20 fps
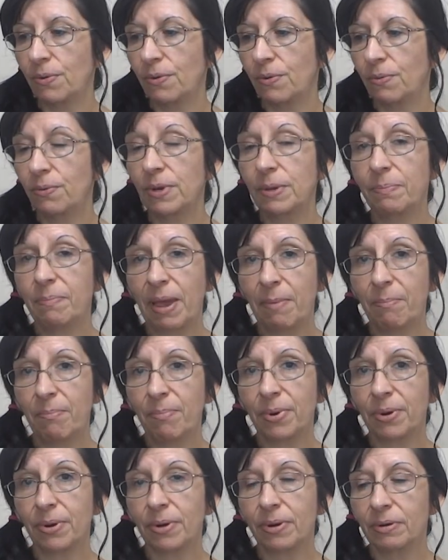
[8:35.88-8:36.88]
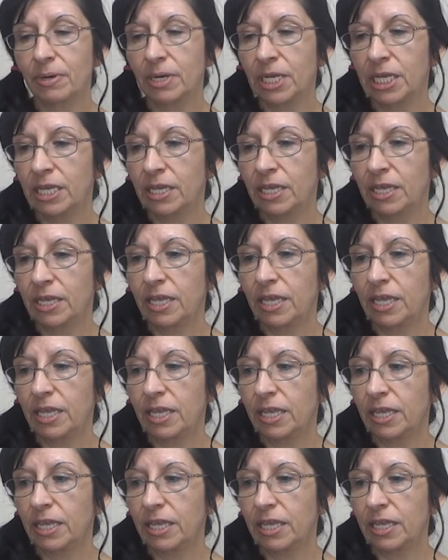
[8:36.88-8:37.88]
Remember,
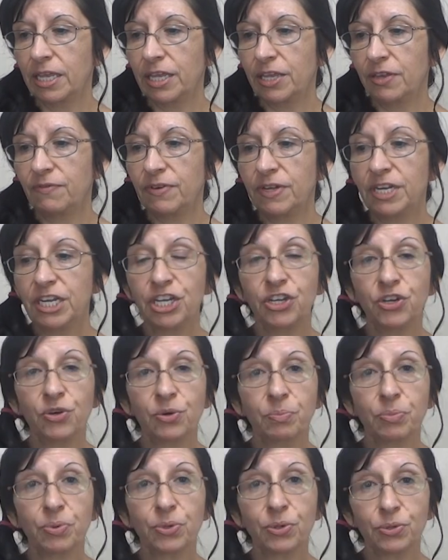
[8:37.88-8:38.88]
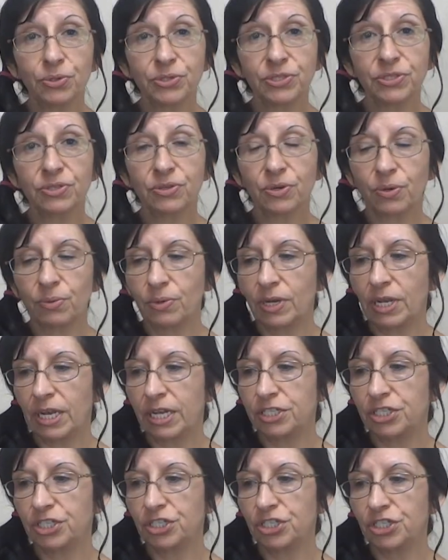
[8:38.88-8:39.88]
even in your personal
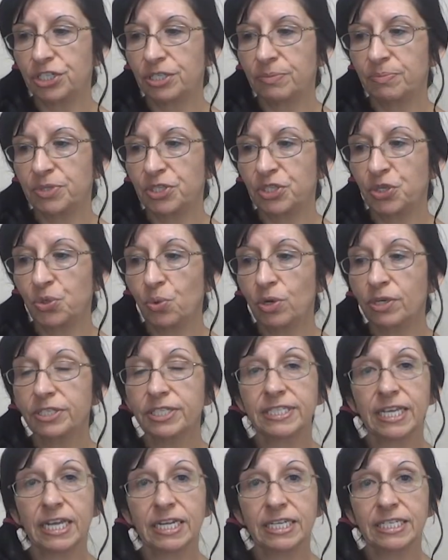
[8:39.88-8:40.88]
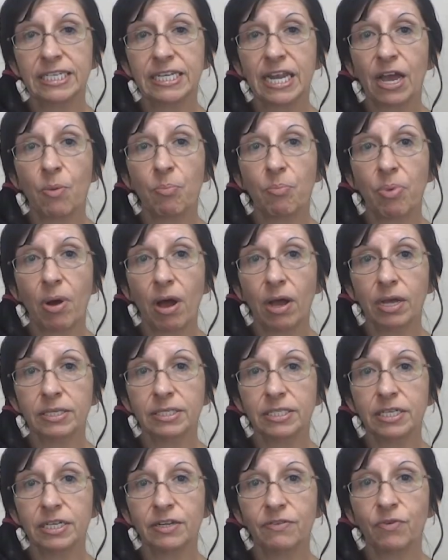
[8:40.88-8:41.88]
relationships, you are sending out
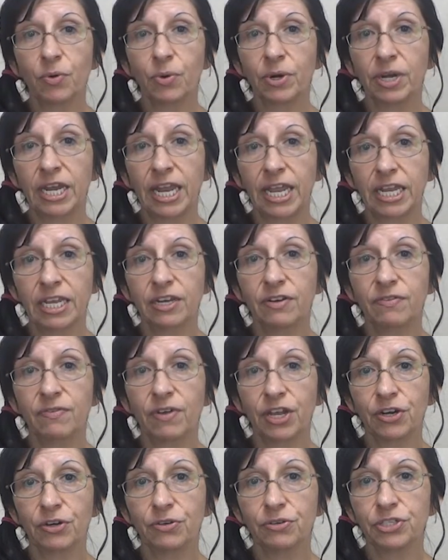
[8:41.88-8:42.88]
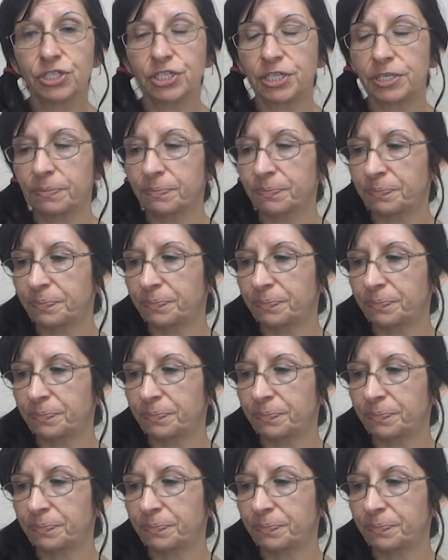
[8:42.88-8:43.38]
positive or negative energy.